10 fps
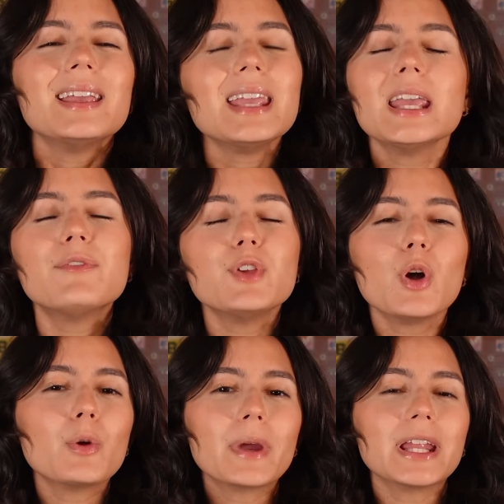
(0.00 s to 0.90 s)
If you
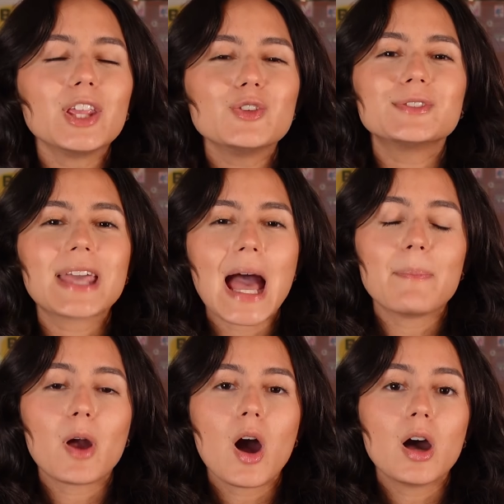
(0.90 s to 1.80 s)
already use
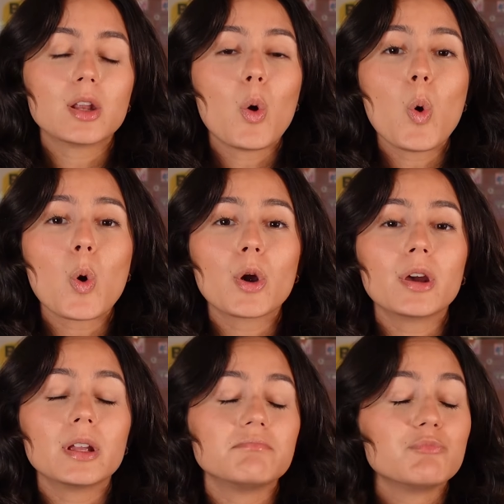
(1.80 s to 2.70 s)
CapCut
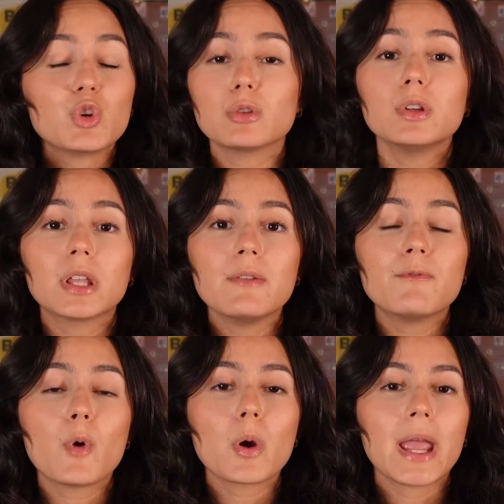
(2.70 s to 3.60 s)
or you're looking
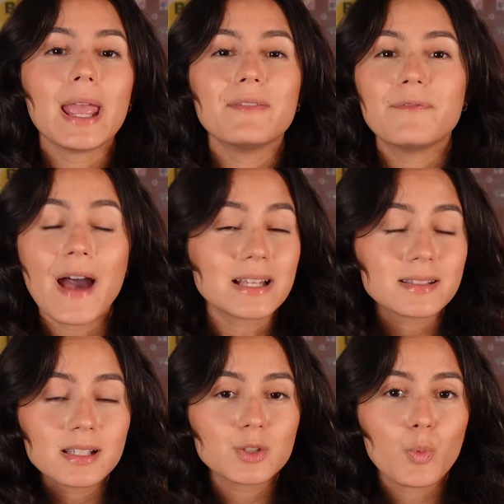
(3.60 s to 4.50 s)
for a
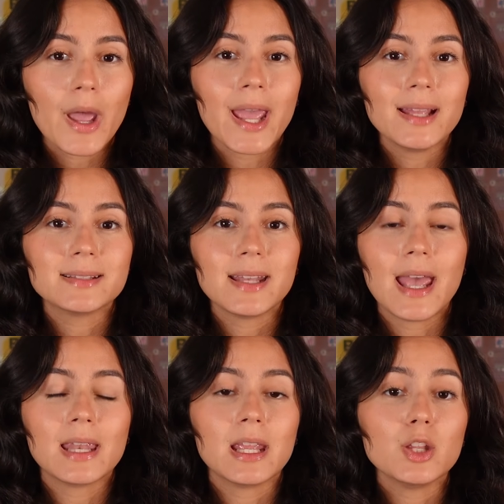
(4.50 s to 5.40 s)
fastest way to
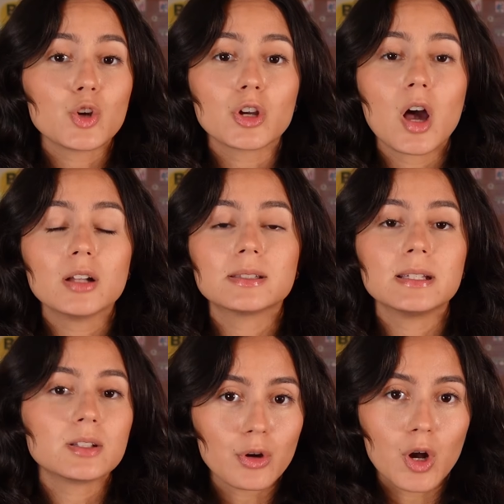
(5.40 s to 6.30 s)
edit your
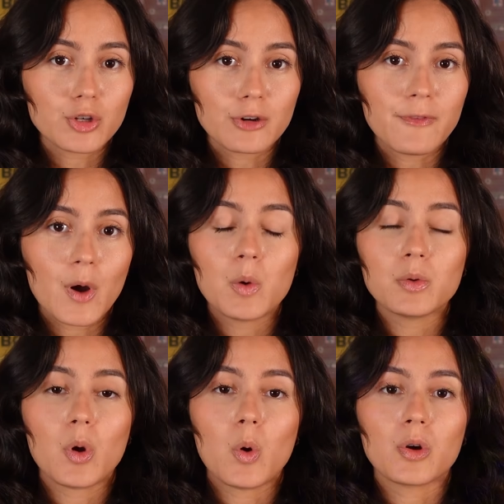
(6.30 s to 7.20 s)
content on your
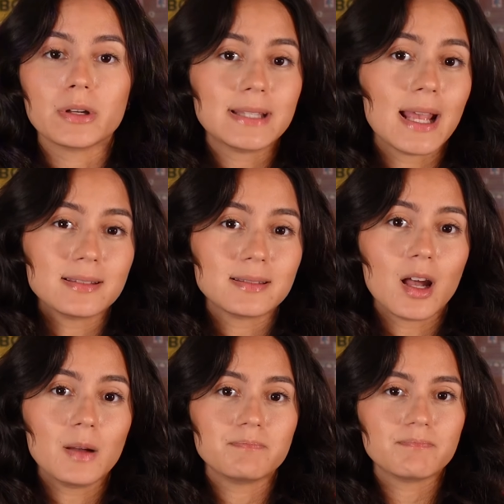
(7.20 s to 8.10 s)
phone or
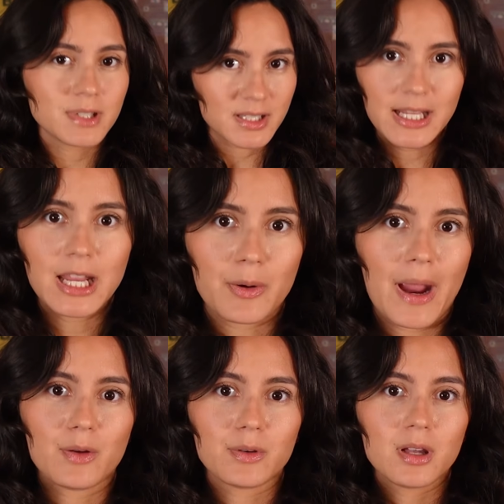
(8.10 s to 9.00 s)
desktop, stick
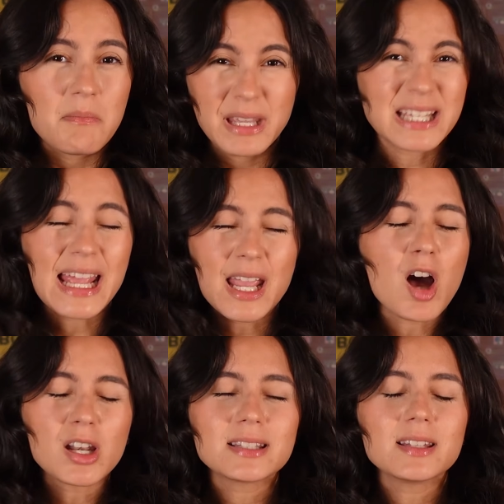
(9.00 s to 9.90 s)
around. Because I
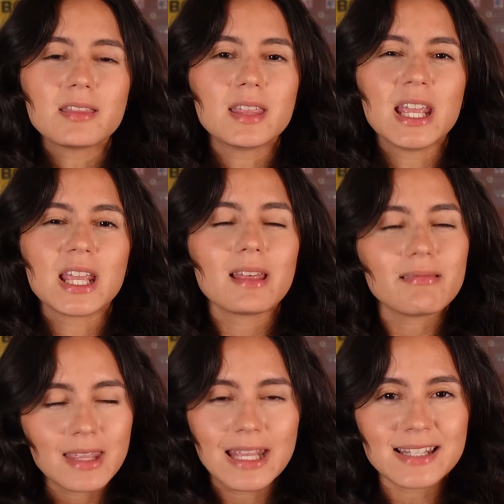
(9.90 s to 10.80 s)
honestly think
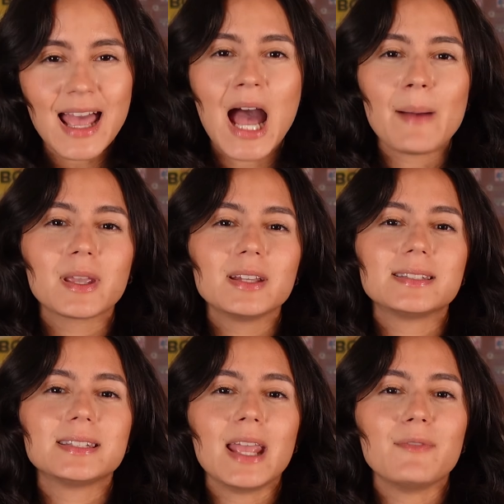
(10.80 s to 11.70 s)
this app could
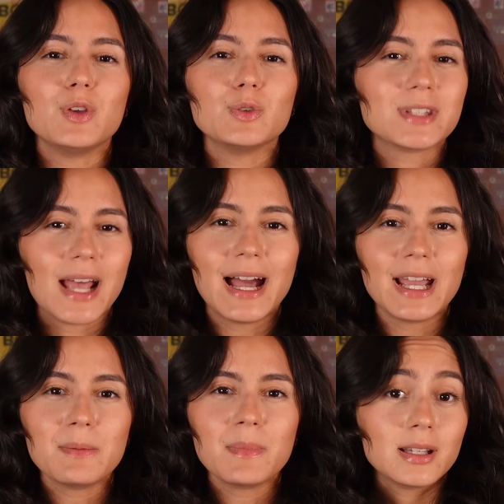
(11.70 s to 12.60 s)
save you
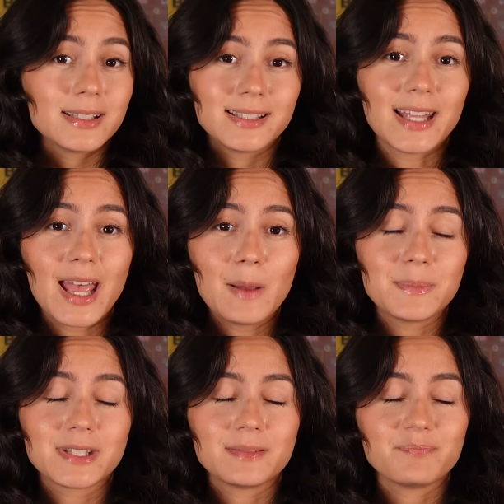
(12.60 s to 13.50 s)
time,
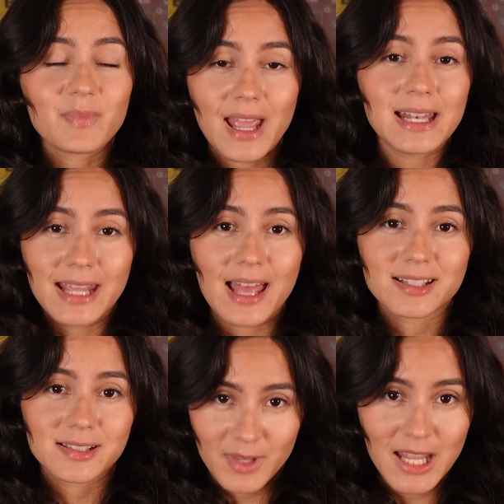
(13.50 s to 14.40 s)
steps, and
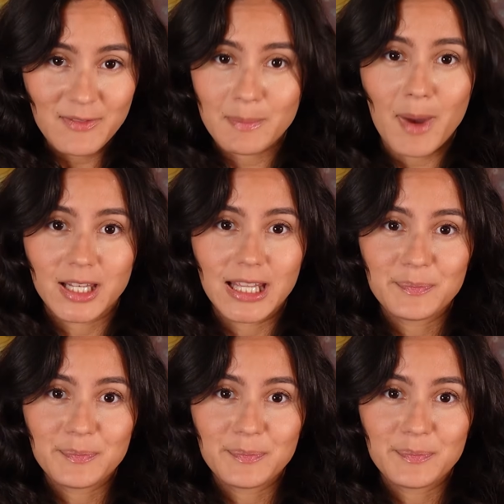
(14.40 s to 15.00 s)
yes, even money.